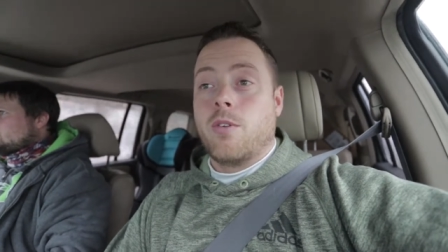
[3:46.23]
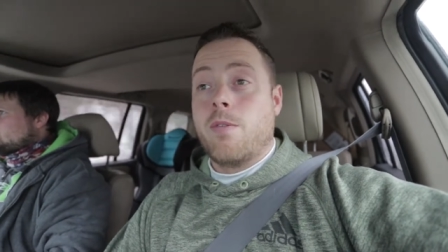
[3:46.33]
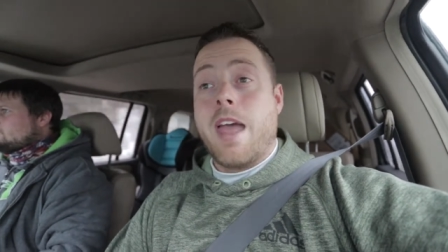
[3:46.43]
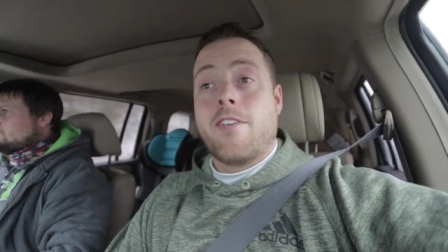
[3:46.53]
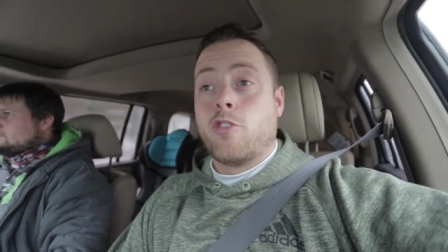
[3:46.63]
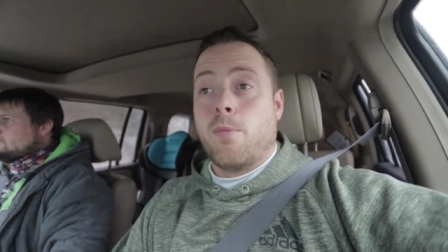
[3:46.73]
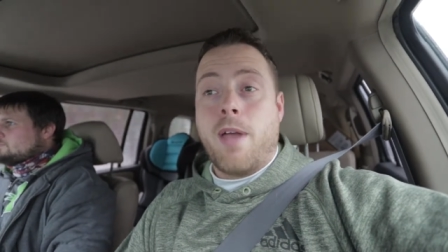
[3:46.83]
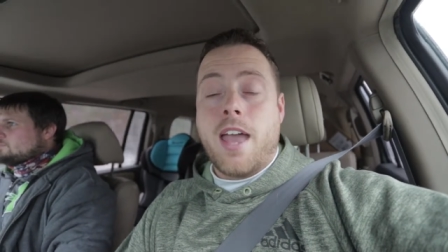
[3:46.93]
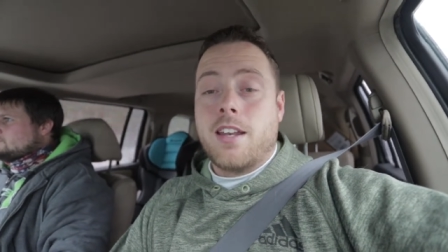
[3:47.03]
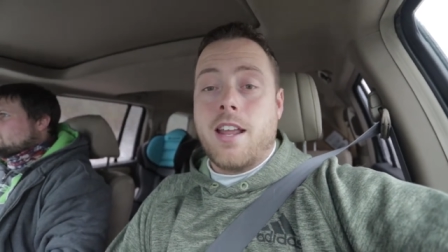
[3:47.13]
We may have to
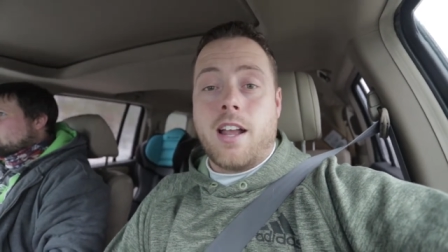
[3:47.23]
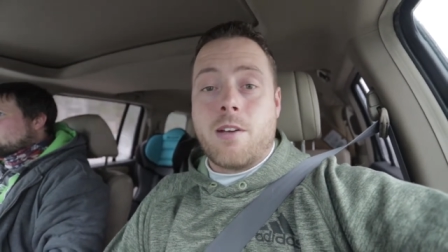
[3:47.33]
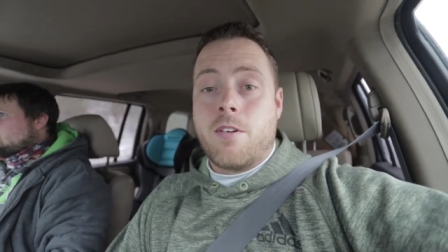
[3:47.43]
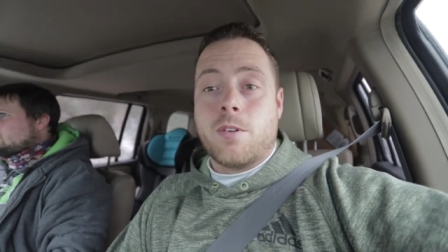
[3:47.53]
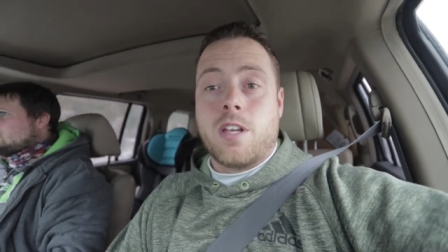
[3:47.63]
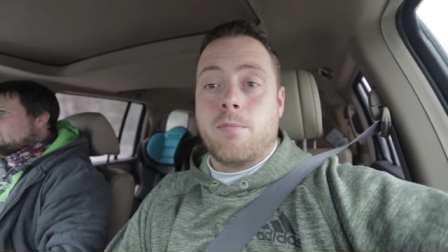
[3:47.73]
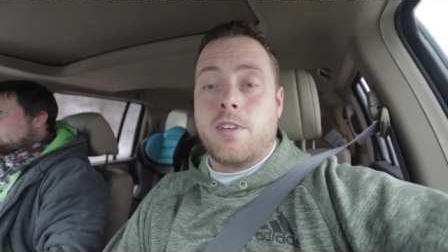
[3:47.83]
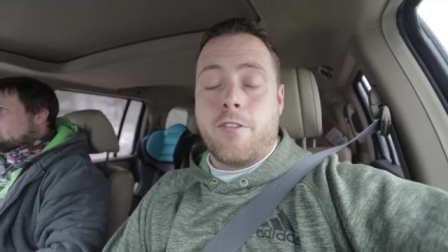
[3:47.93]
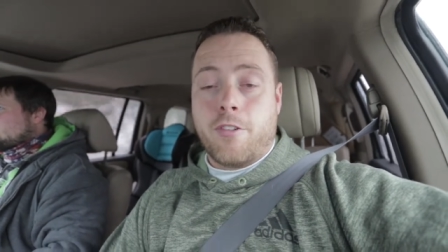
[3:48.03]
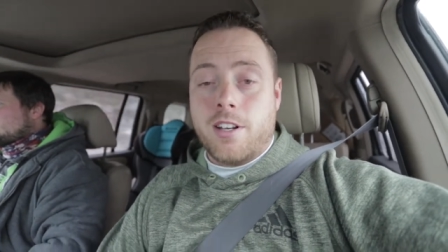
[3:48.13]
abandon it and come up with something
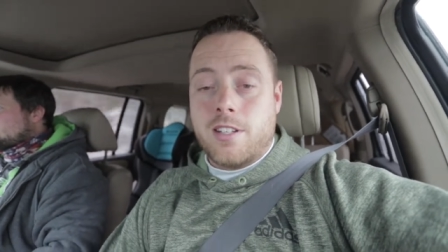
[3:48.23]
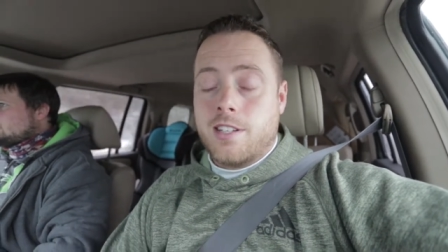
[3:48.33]
different.